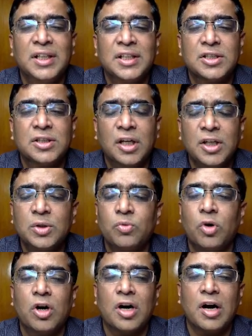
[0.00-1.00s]
Start to
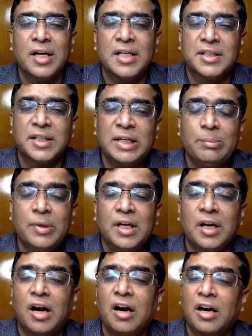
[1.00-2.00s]
walk on a treadmill
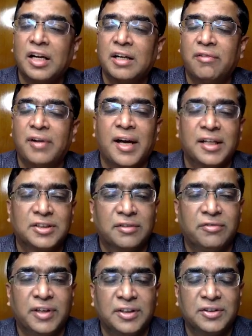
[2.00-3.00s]
or on a flat
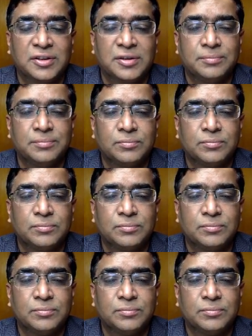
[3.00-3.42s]
surface.